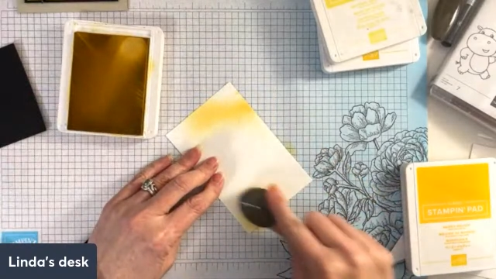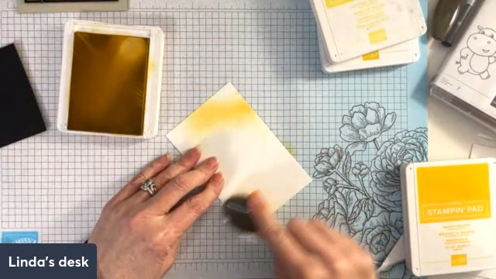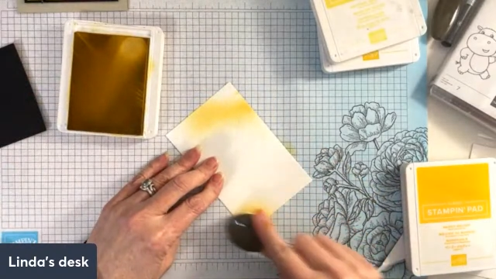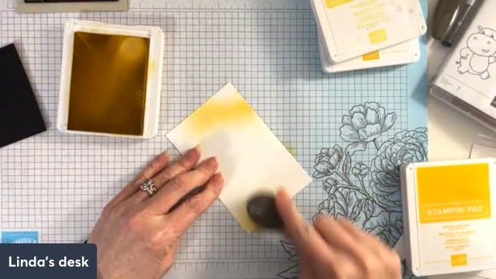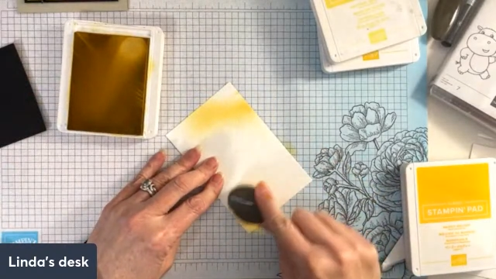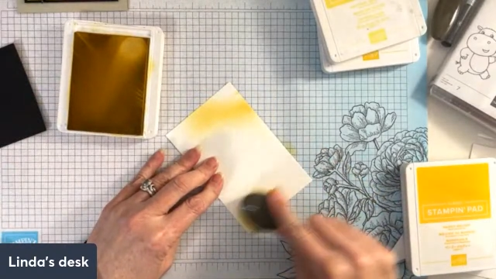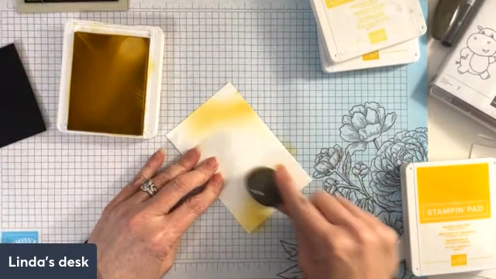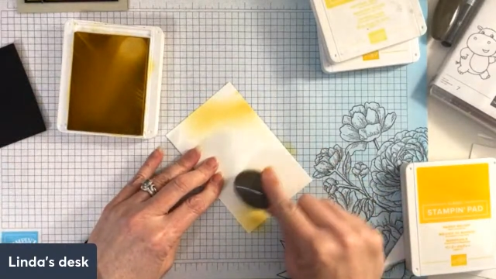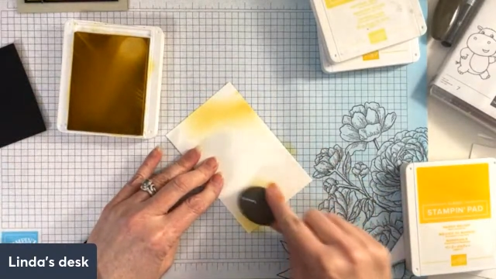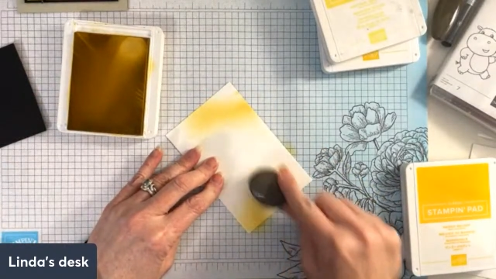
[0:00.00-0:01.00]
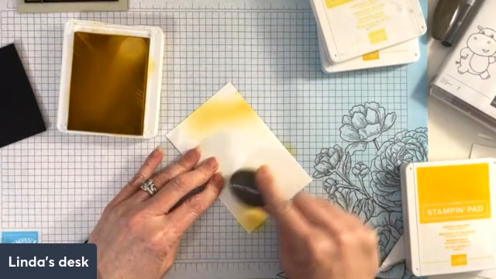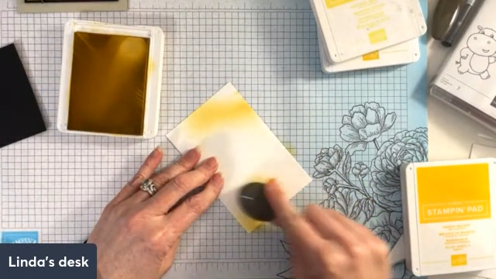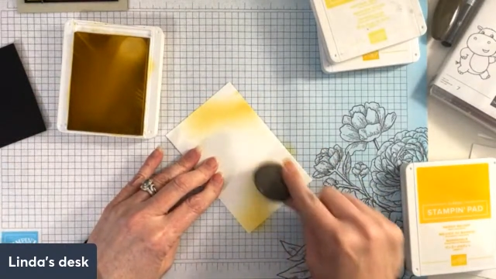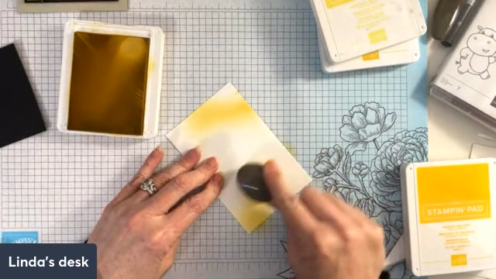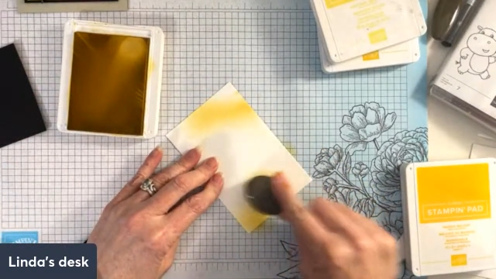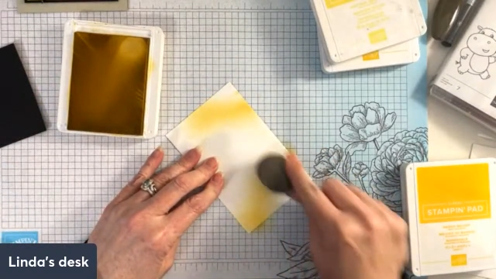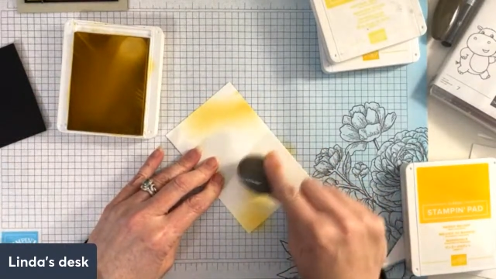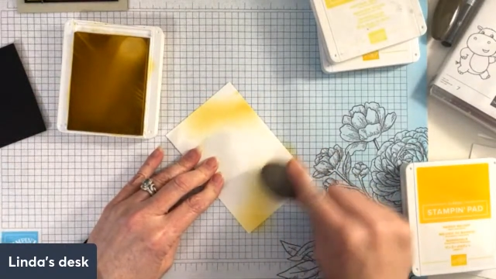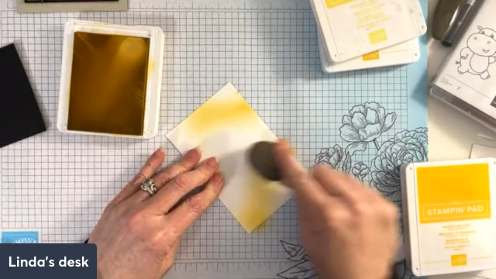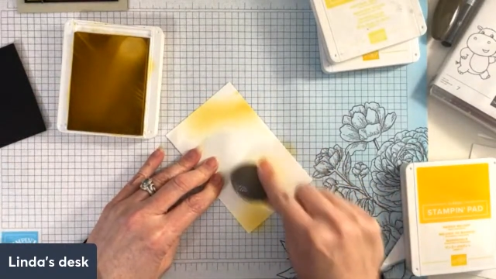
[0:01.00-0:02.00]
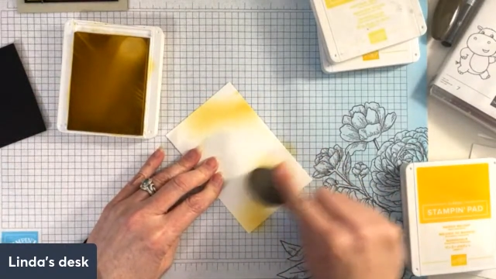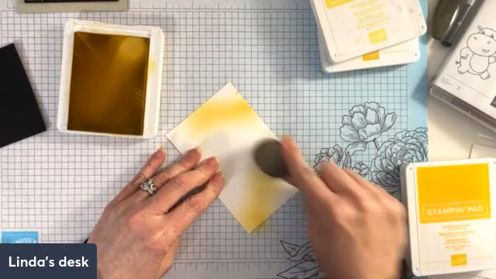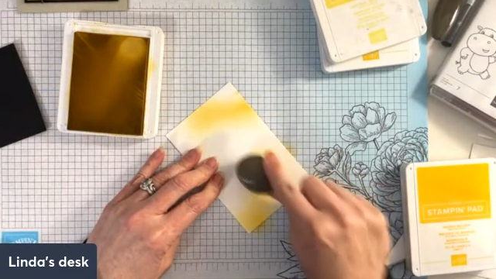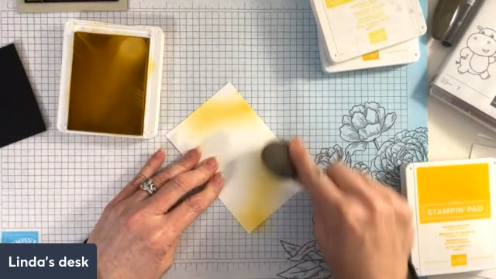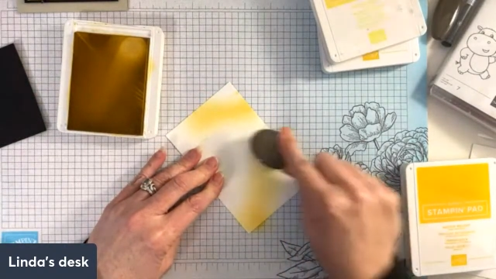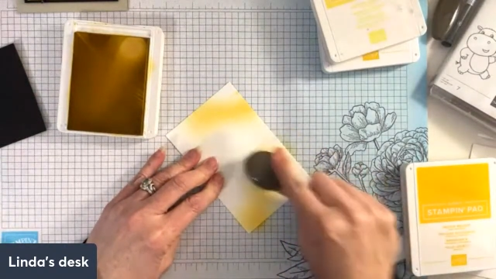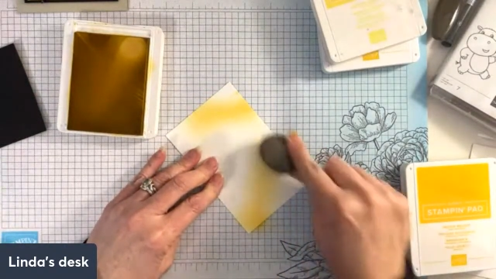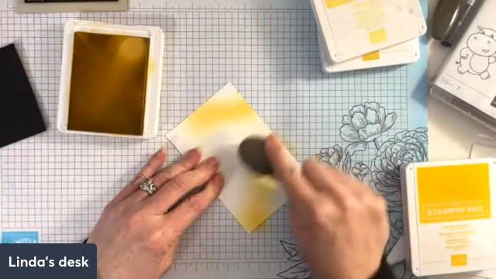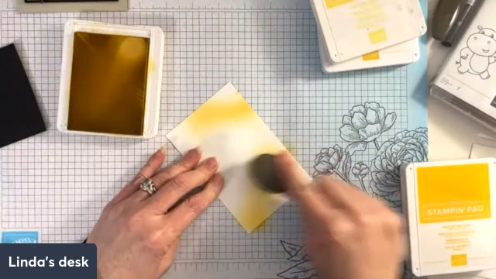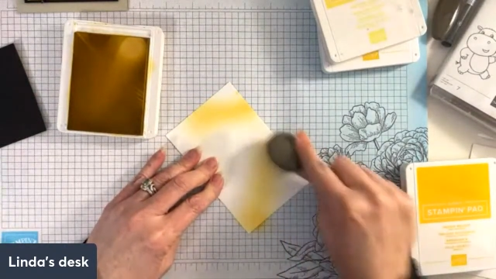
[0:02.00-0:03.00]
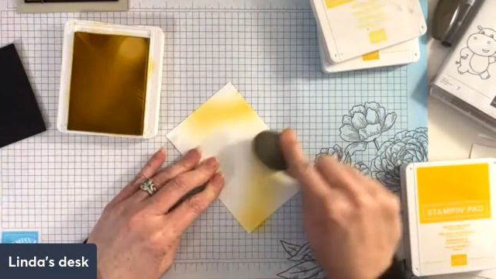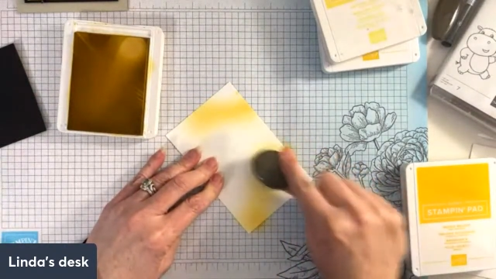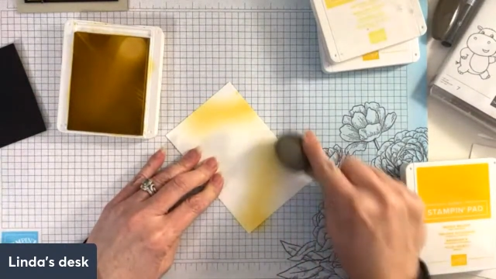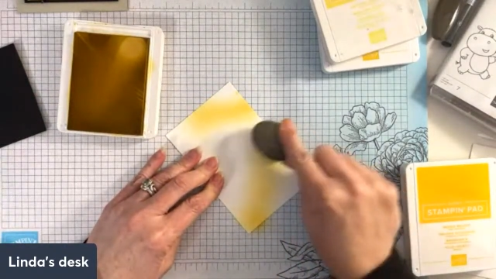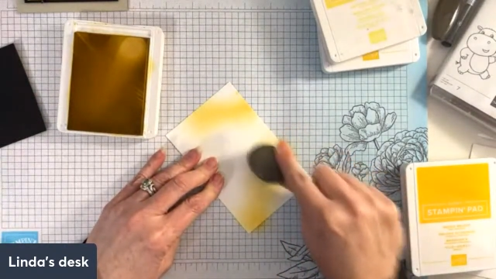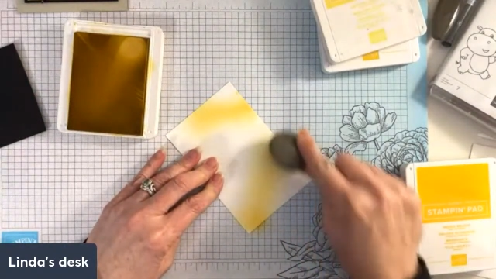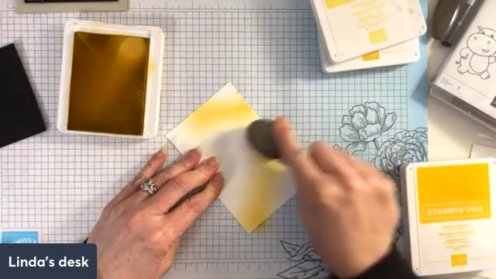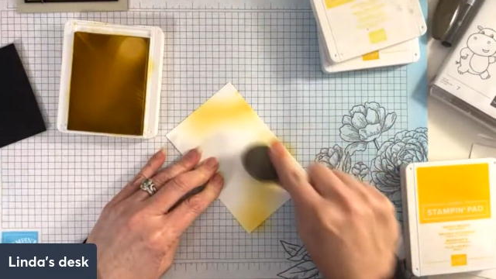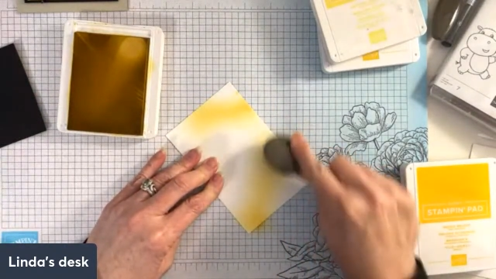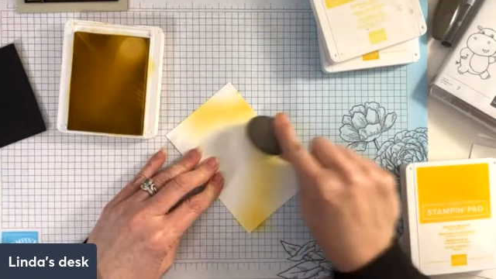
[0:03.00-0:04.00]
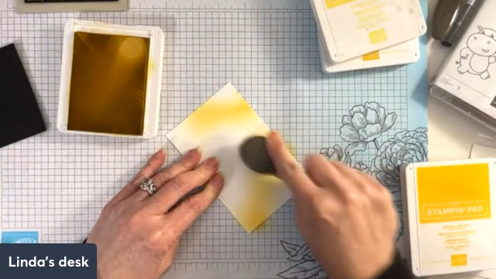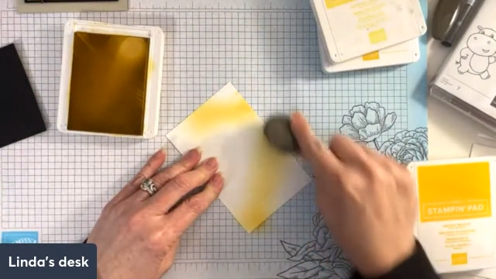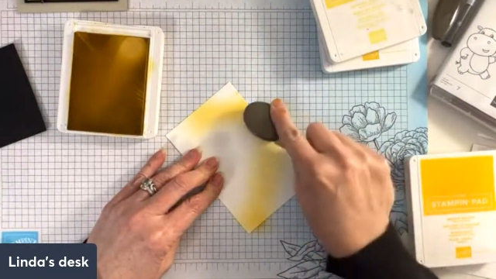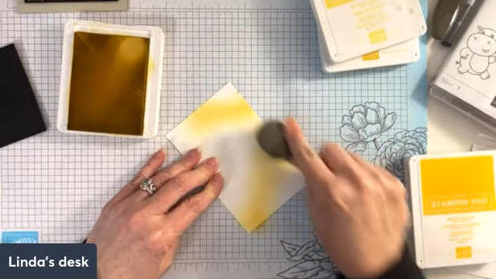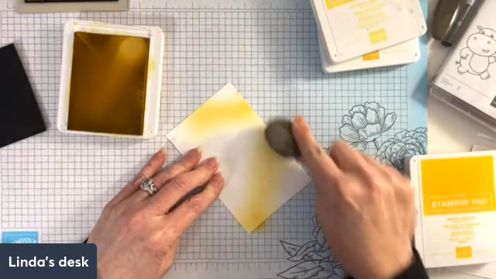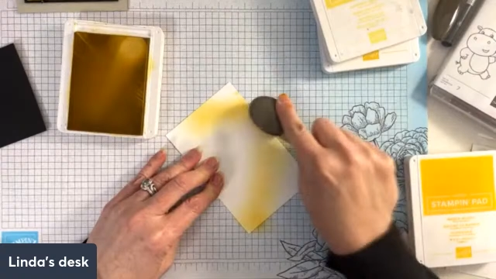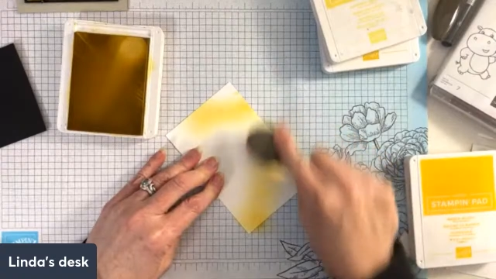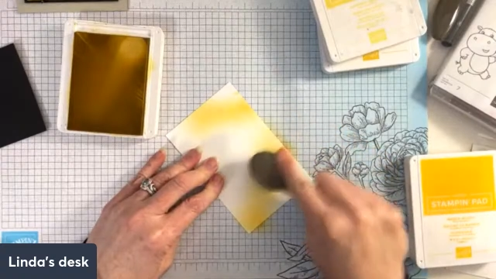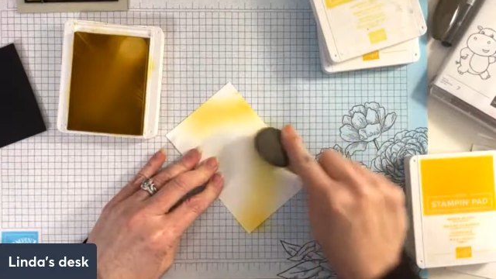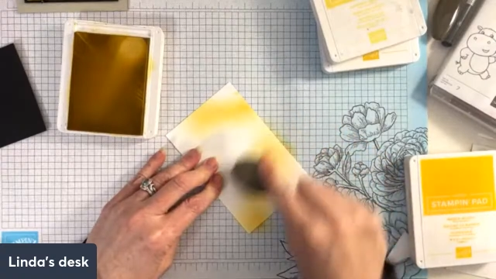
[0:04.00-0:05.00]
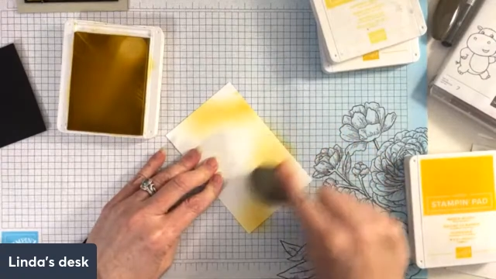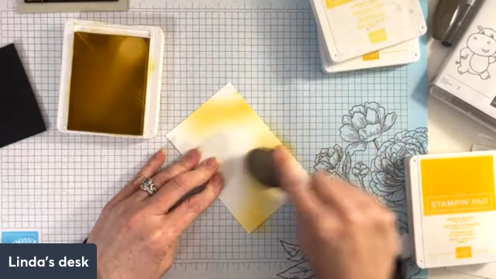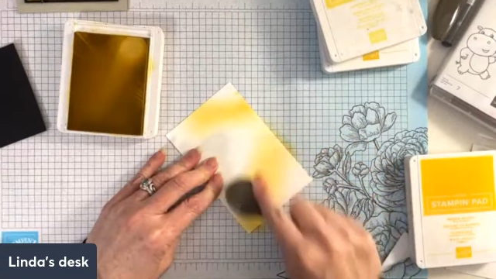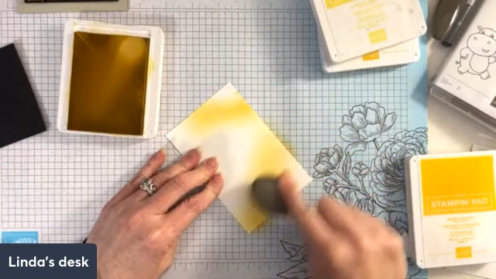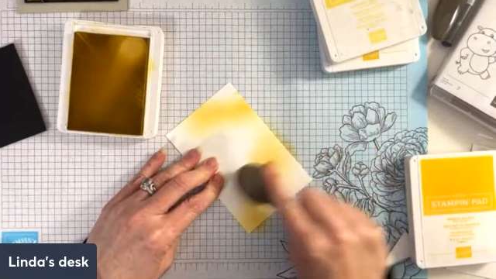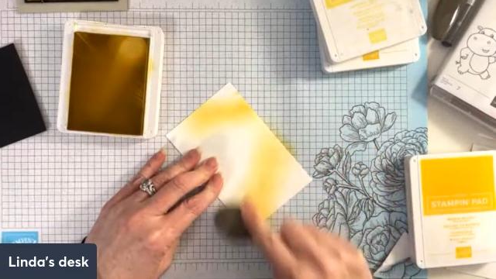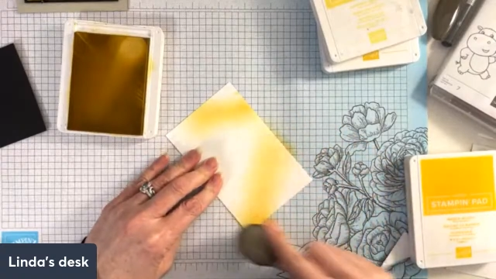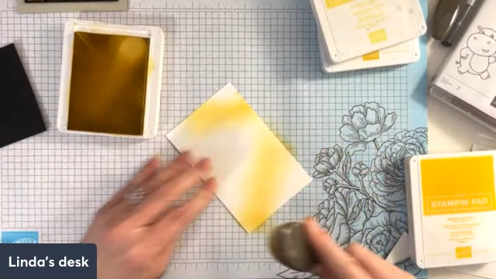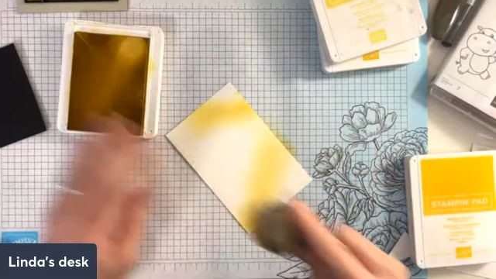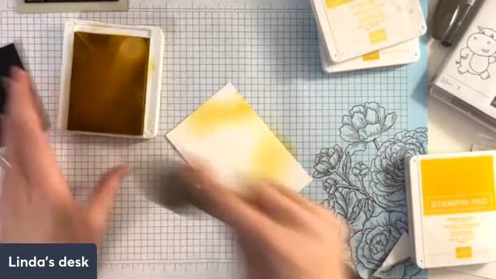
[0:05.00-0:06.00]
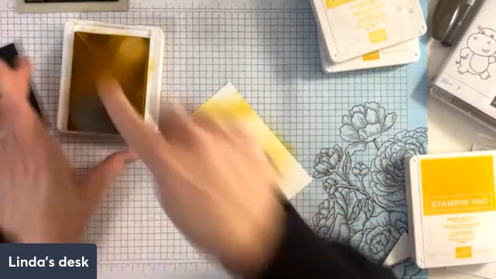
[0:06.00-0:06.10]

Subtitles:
No face is visible, so there are no lips to read.